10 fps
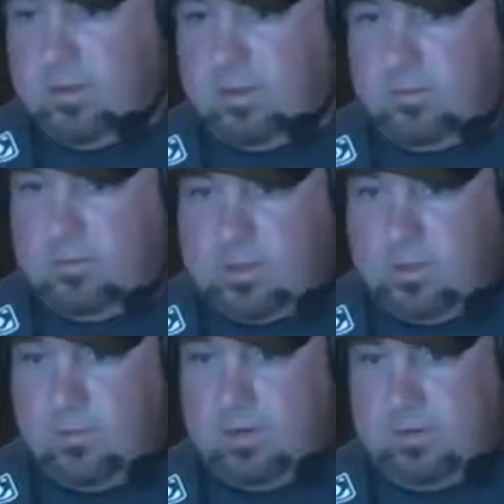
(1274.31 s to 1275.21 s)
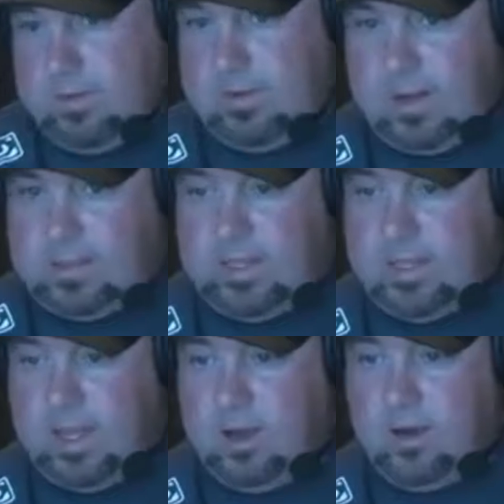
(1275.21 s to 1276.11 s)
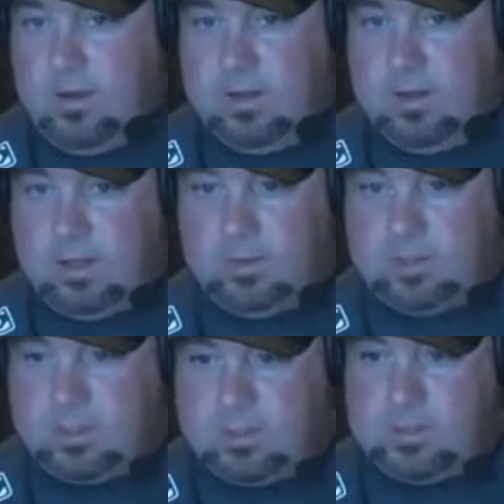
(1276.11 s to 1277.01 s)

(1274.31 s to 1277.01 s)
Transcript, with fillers: only there's only one. It's not a TKO. It was as yeah.